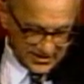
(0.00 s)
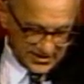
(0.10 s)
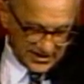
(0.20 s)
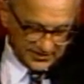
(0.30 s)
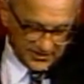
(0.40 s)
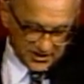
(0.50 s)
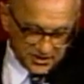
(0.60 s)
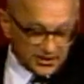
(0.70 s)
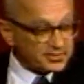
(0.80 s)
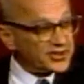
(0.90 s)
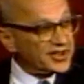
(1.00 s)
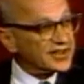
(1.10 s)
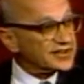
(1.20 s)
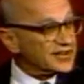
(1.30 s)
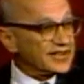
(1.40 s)
I venture to
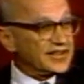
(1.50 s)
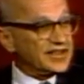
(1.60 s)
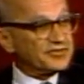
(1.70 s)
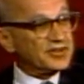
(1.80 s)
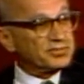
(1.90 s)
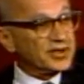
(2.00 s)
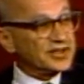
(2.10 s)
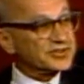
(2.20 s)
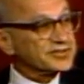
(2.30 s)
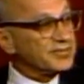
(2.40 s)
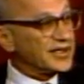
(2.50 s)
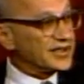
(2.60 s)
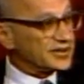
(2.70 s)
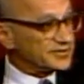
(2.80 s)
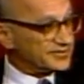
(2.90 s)
predict that if the brothers Mayo